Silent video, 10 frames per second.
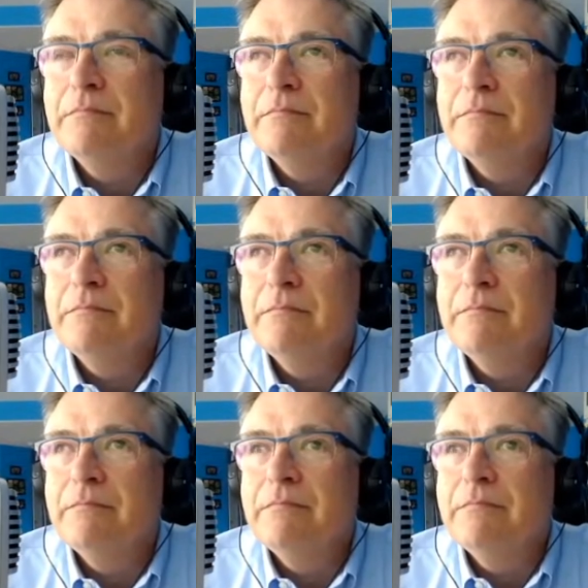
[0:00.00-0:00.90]

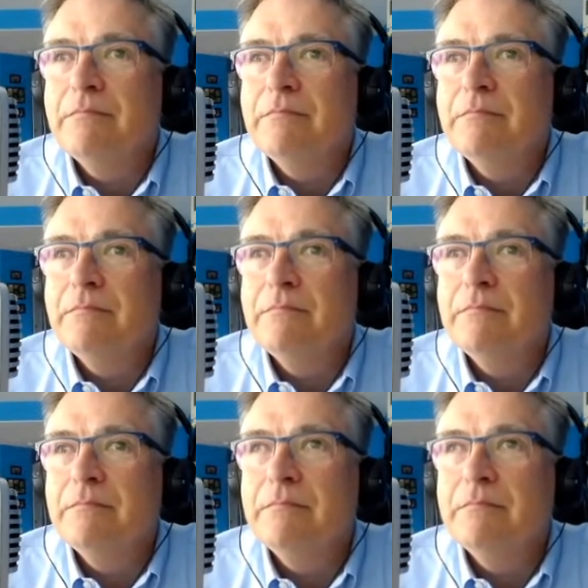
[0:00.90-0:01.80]

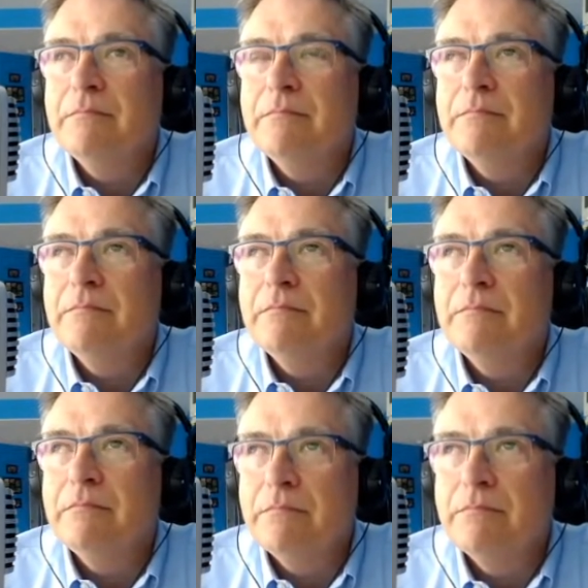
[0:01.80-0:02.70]

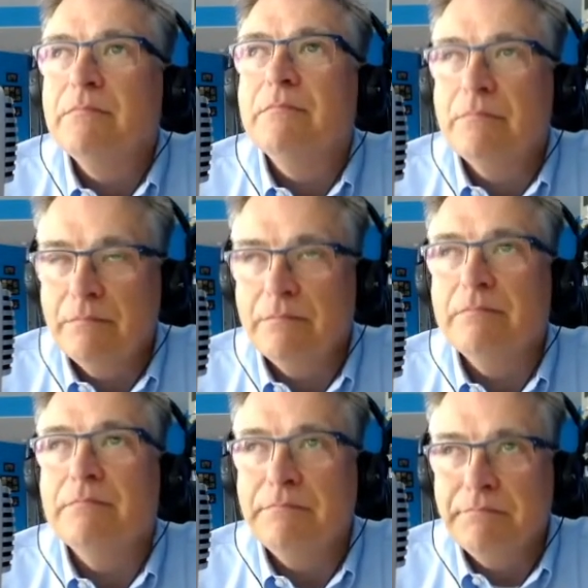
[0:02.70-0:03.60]

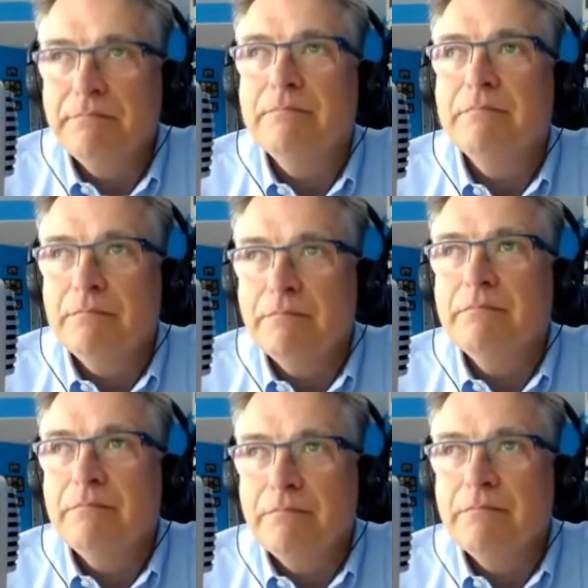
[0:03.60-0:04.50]

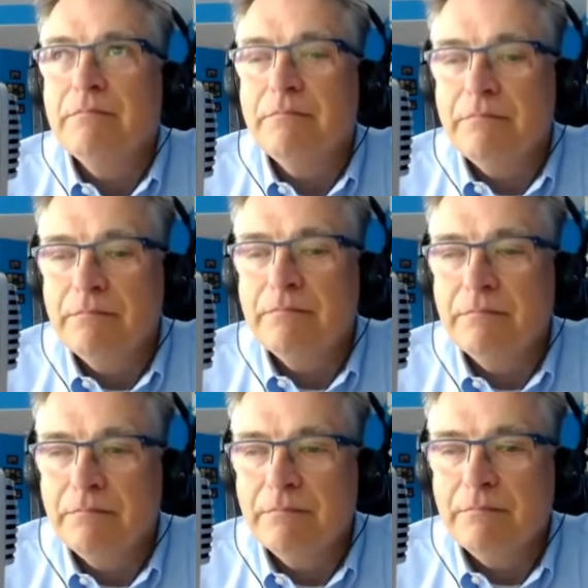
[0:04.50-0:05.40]

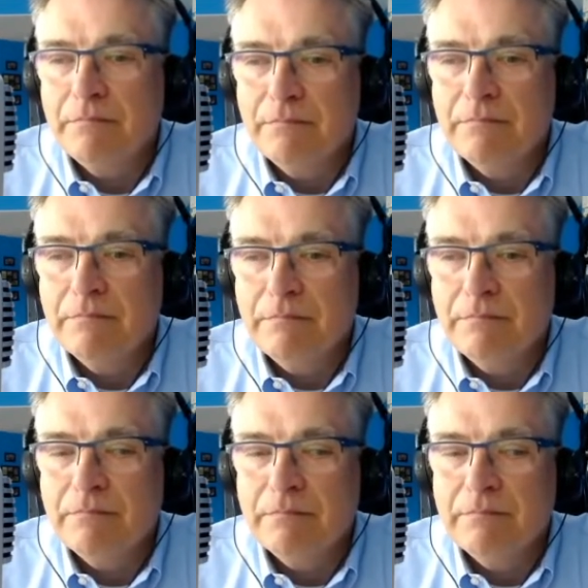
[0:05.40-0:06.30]

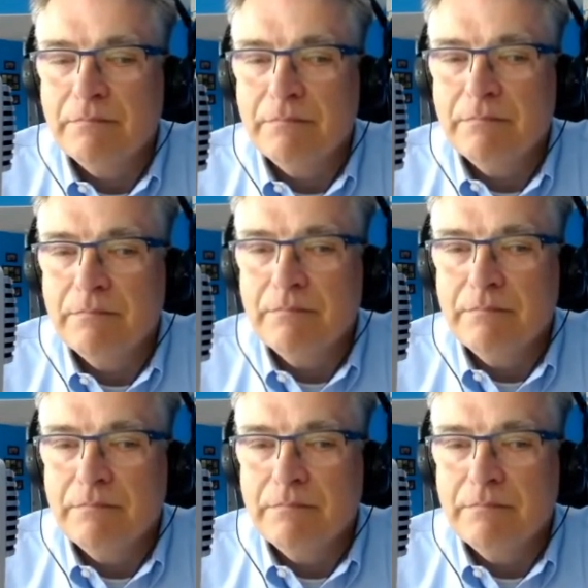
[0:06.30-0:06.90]
No words are spoken by the person on screen.